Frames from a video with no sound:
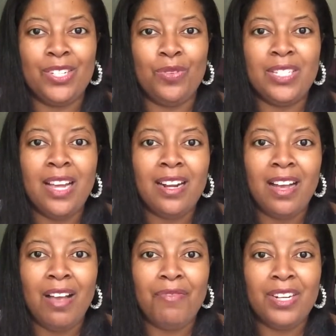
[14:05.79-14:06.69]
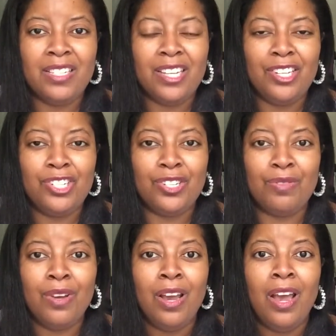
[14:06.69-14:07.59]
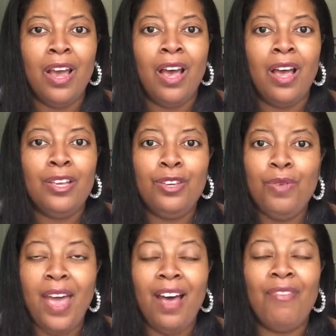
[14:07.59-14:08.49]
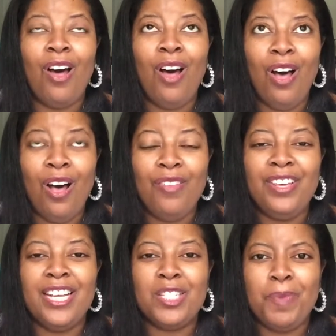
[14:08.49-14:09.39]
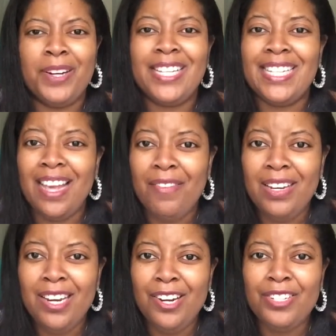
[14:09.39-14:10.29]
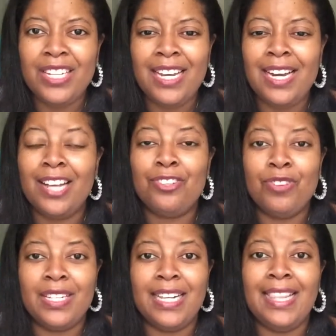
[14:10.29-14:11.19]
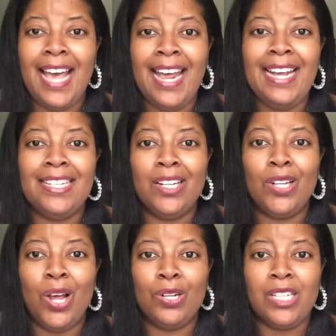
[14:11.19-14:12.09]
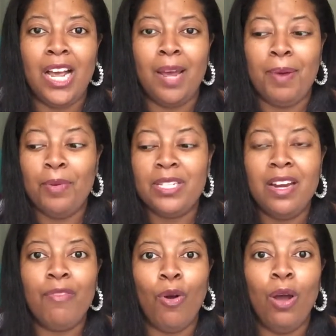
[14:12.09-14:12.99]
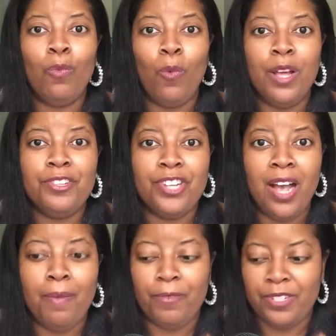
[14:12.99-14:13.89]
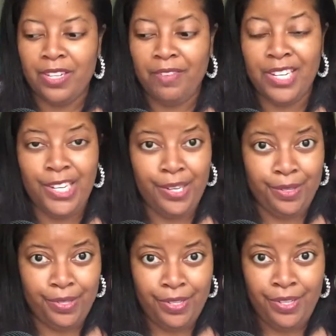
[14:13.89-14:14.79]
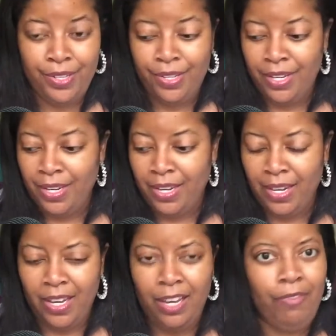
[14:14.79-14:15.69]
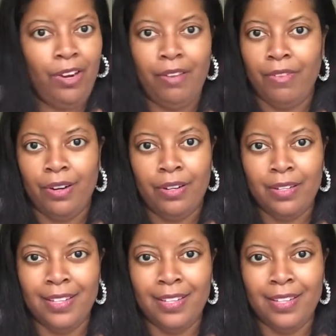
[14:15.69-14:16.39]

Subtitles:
So it's not a confidence issue. You have all the experience. 7 years, again, I stress it, that is a long time. I was never on one job for 7 years. Ever.